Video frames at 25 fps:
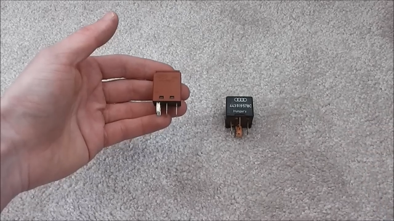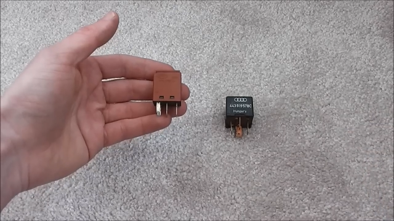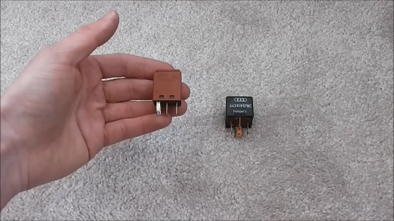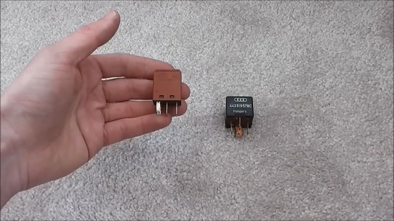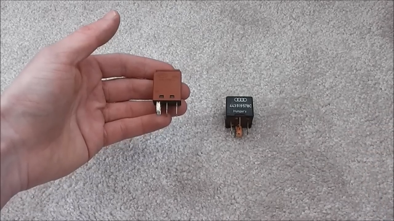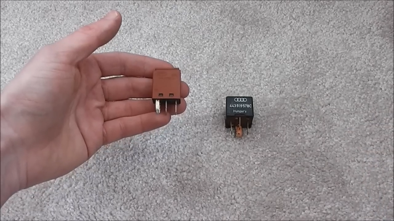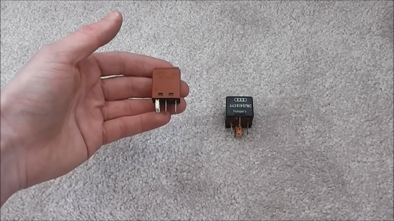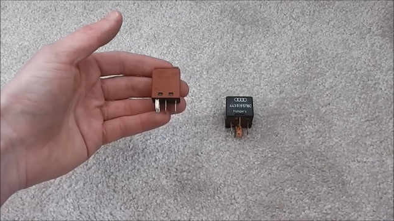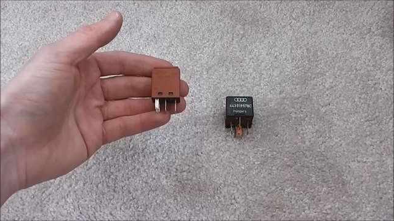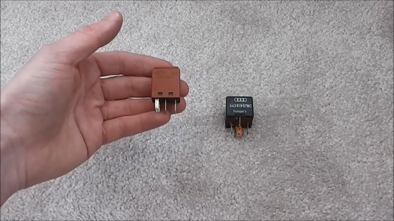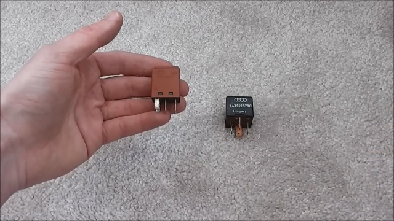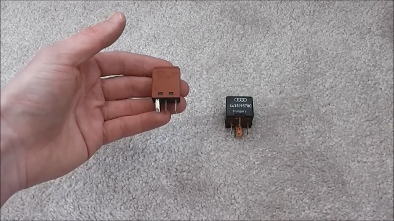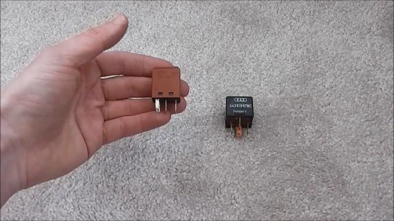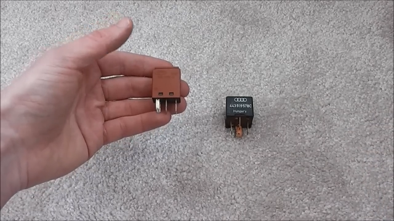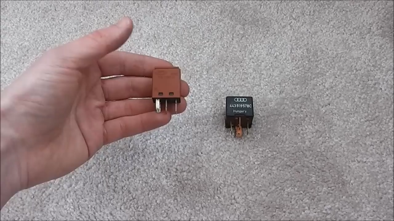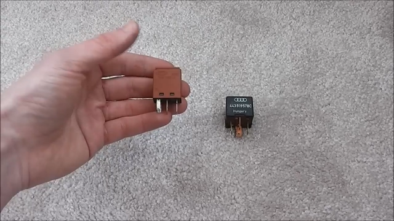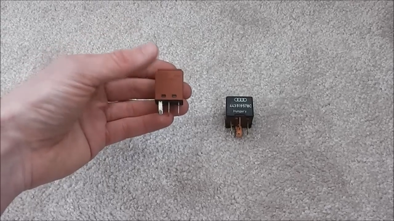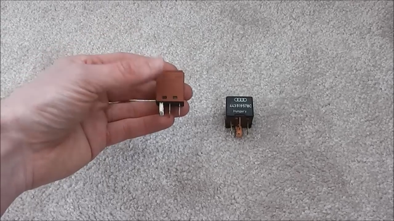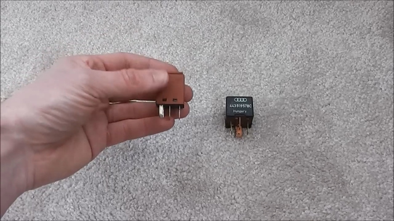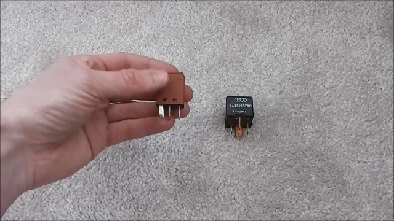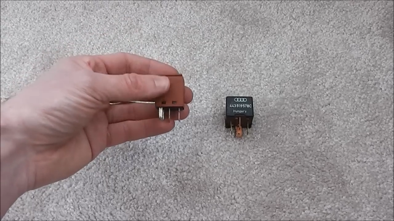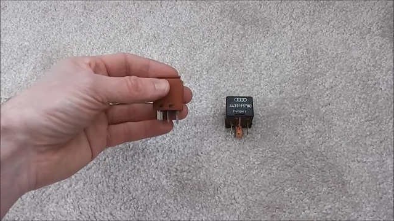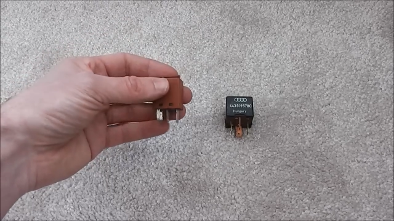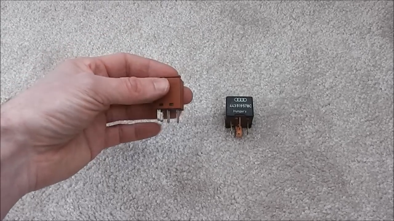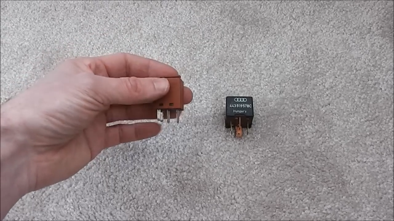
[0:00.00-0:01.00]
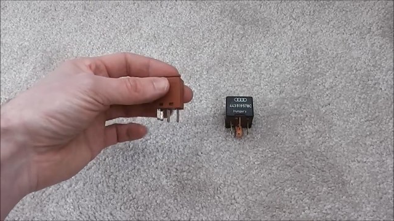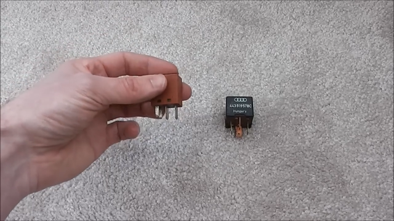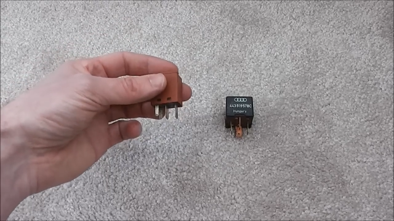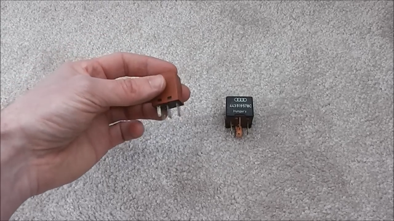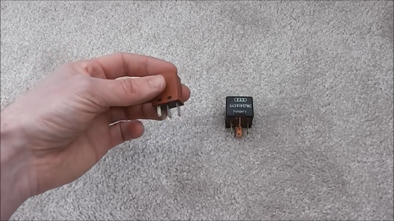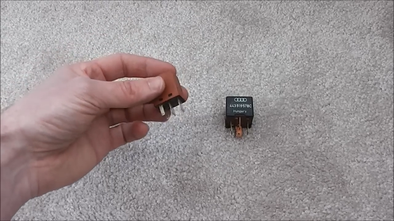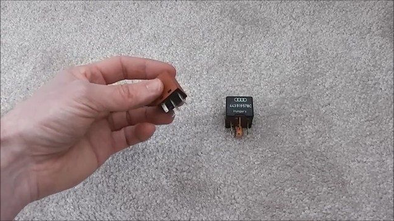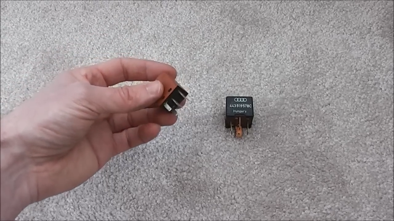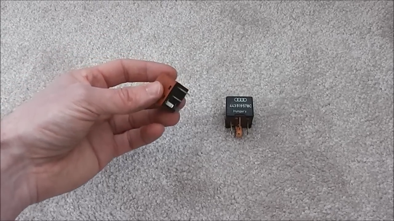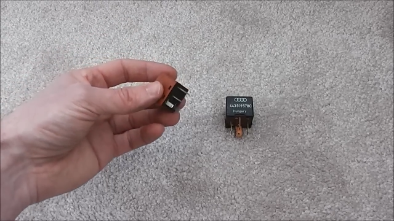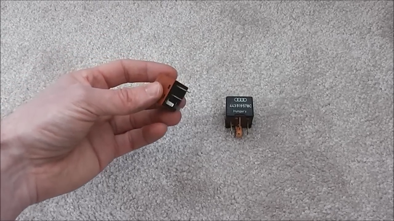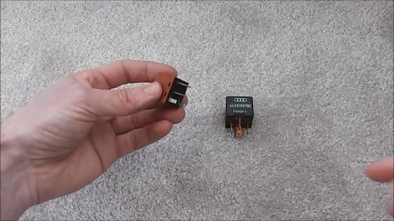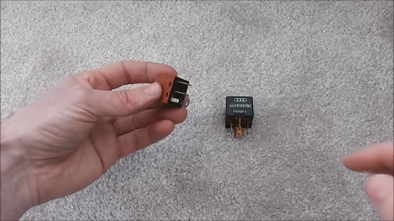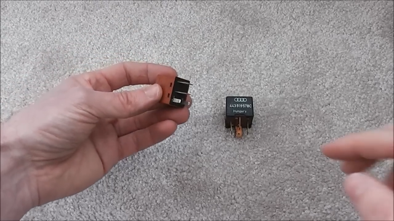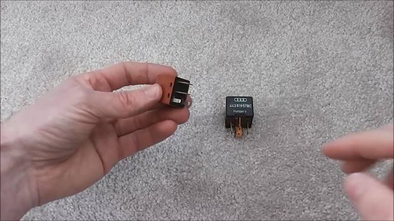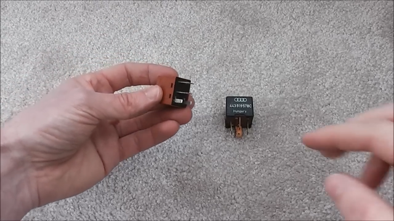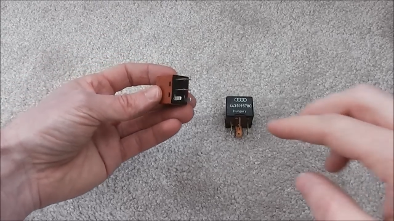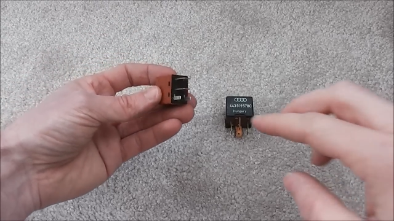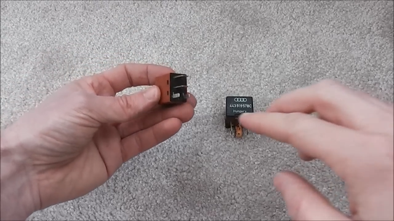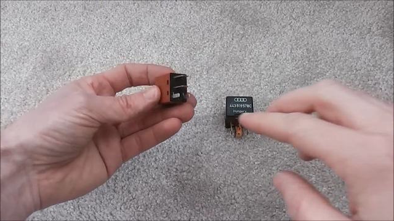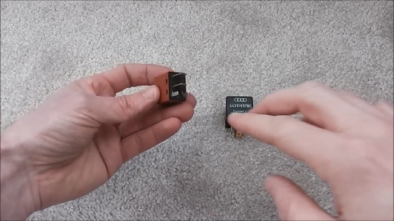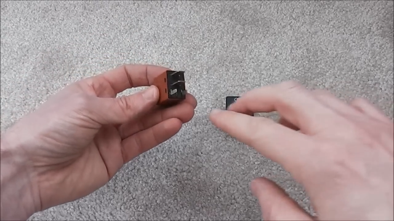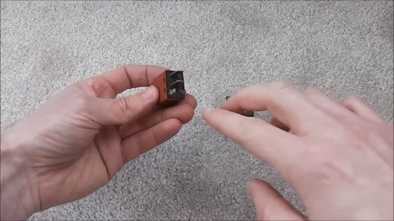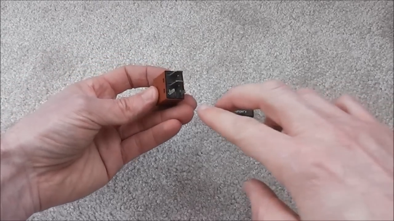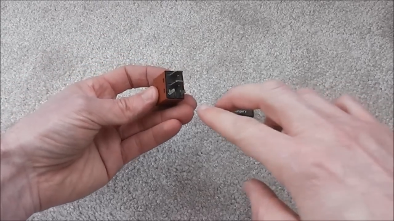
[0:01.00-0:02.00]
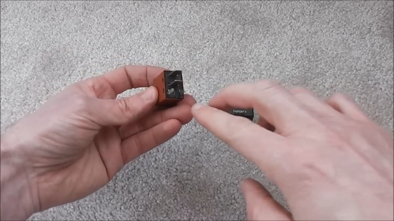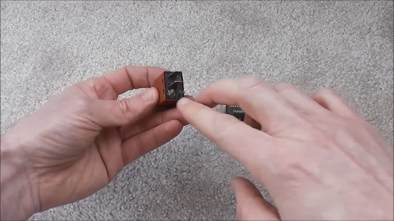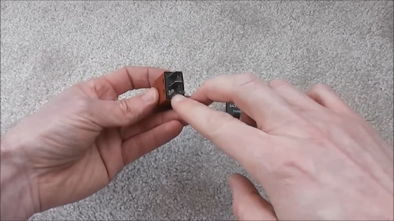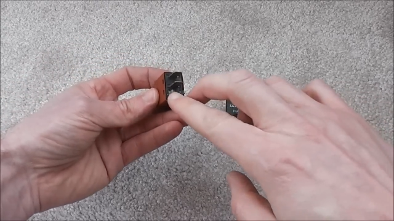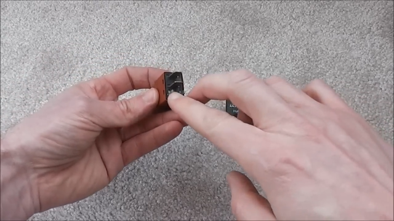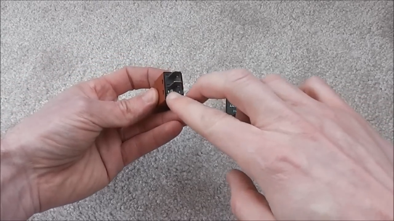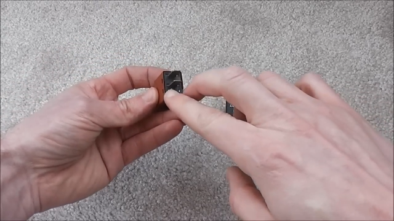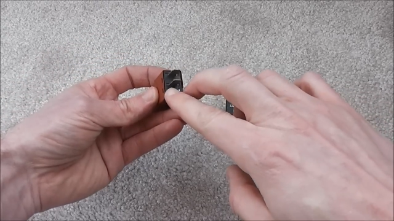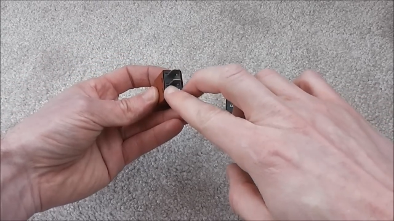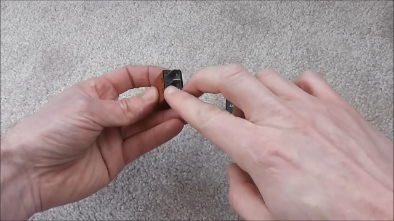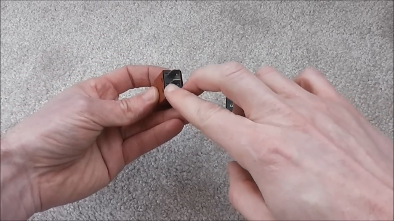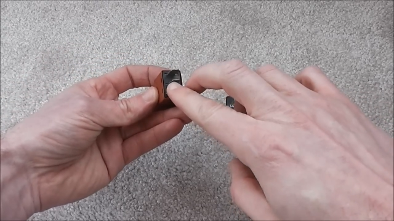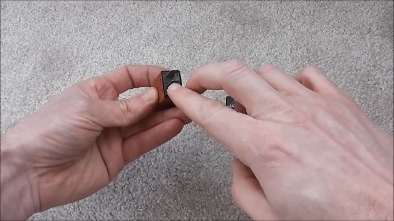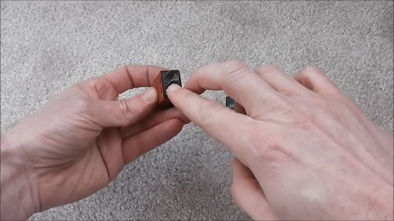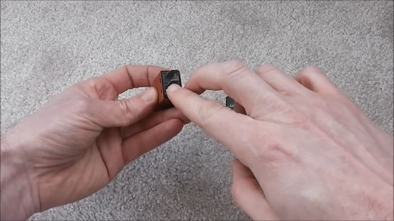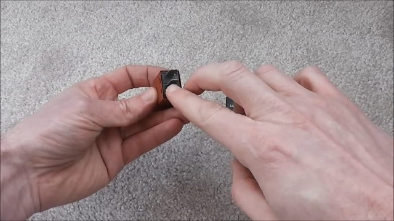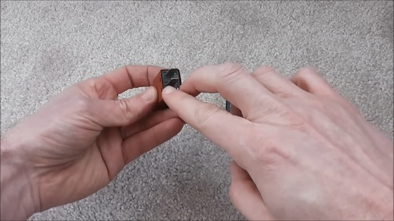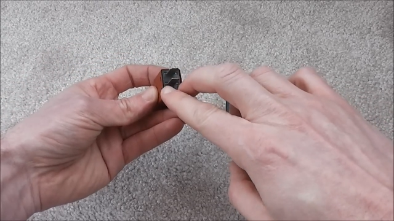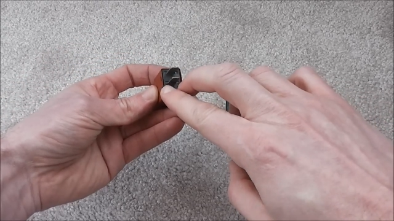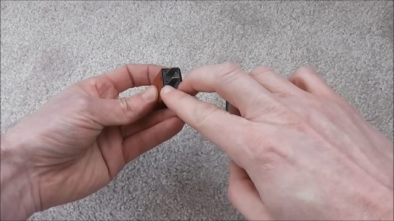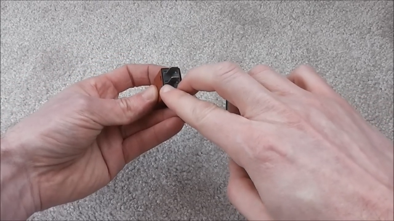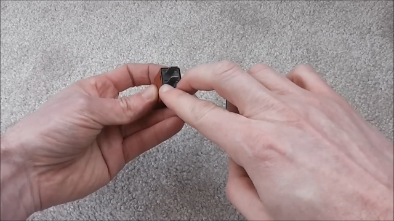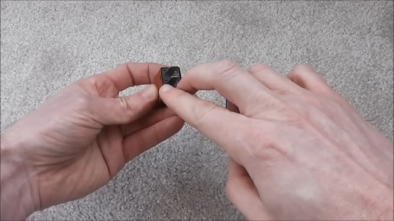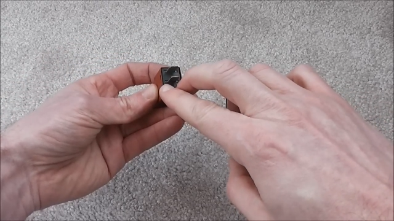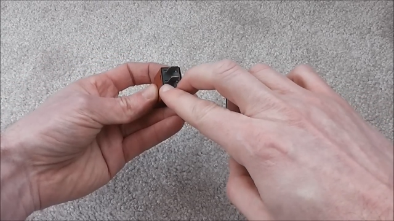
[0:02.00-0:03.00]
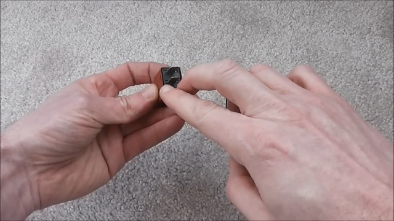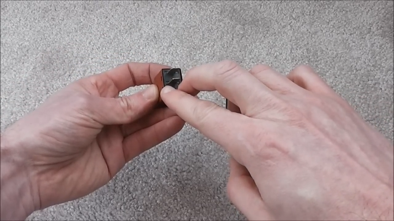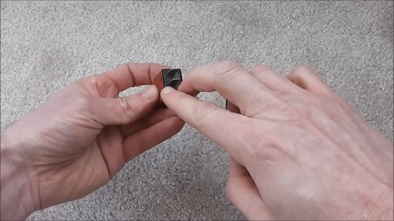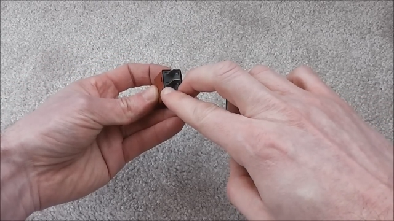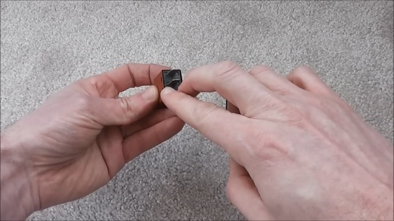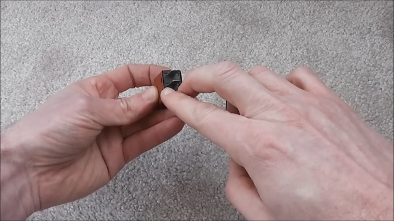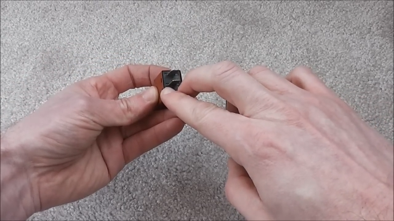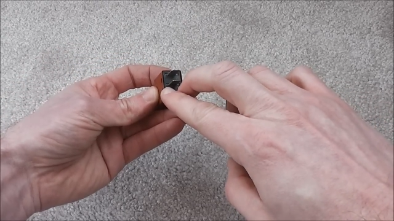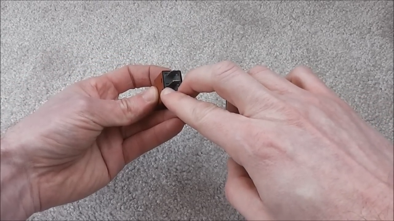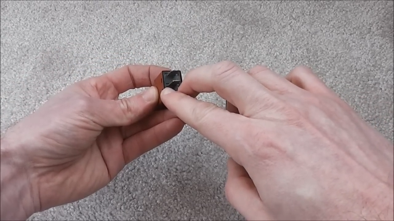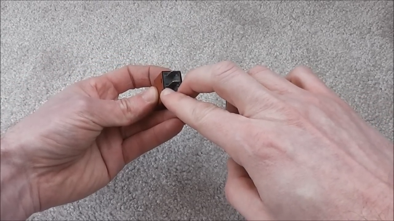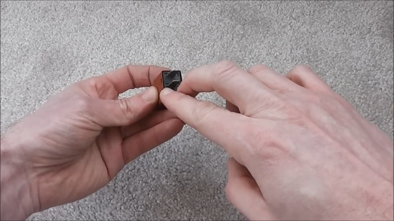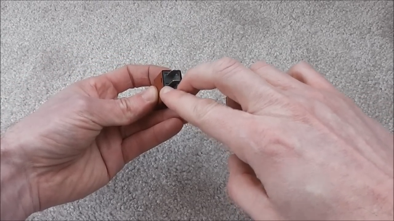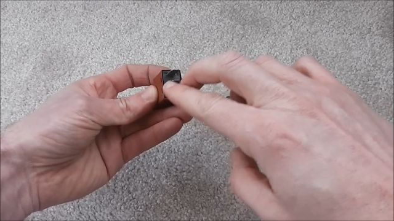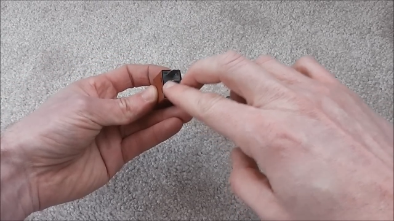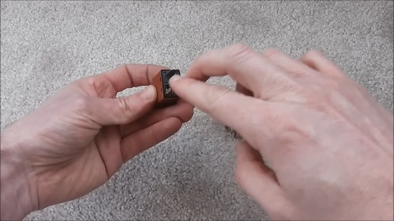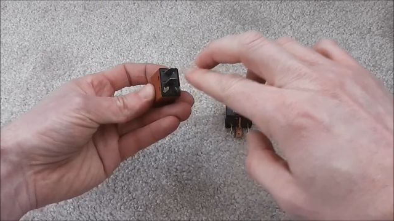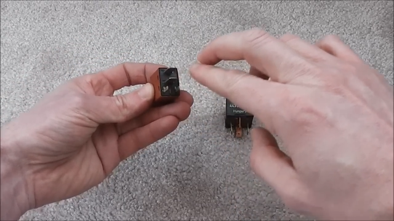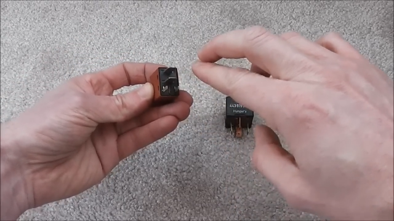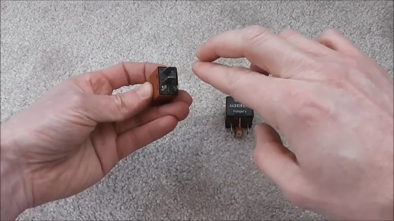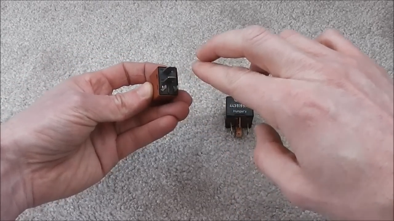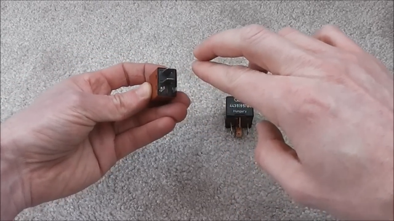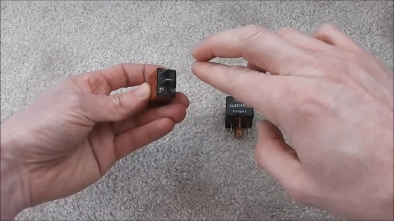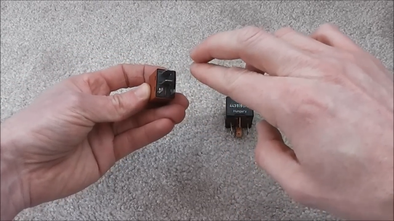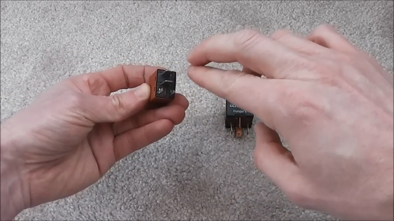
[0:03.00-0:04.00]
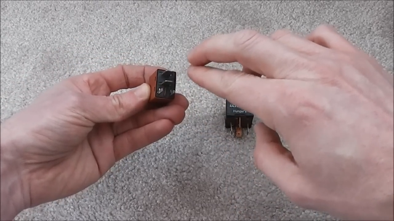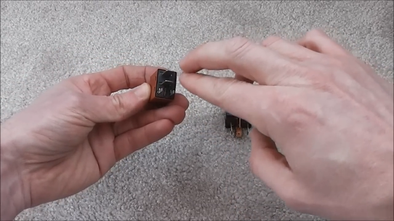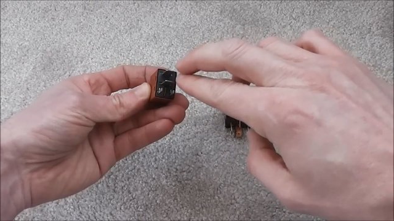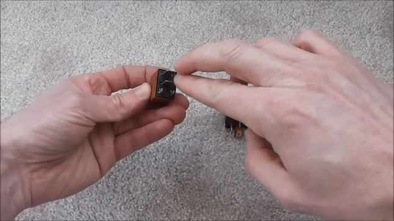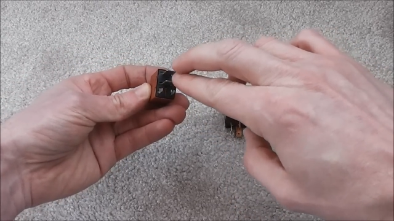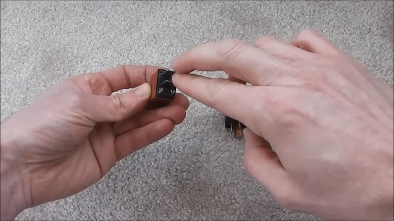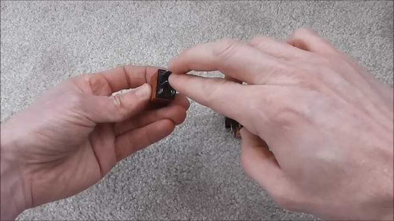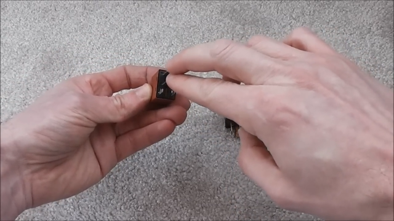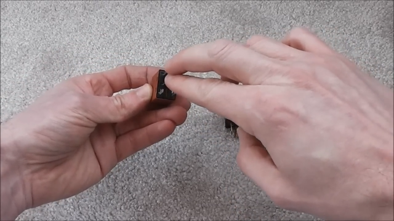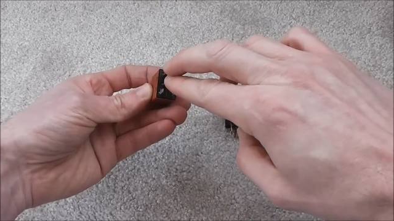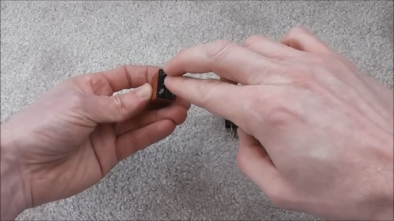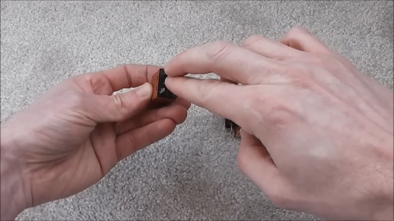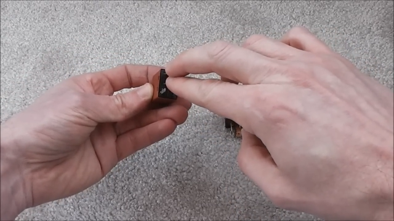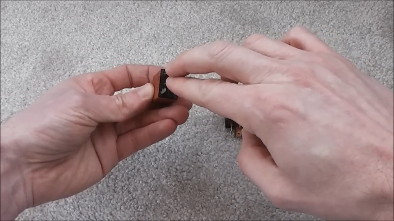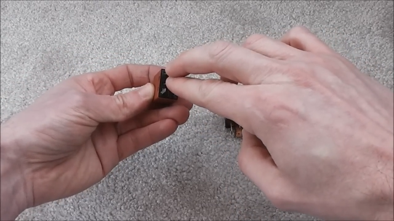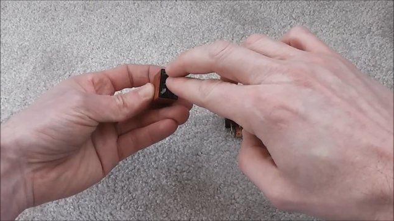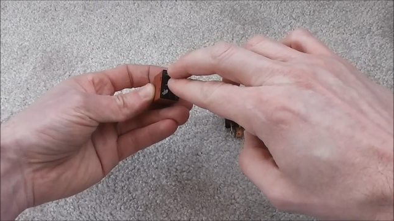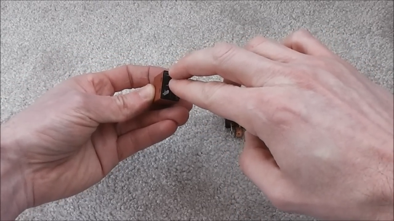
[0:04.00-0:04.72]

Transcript: No face is visible, so there are no lips to read.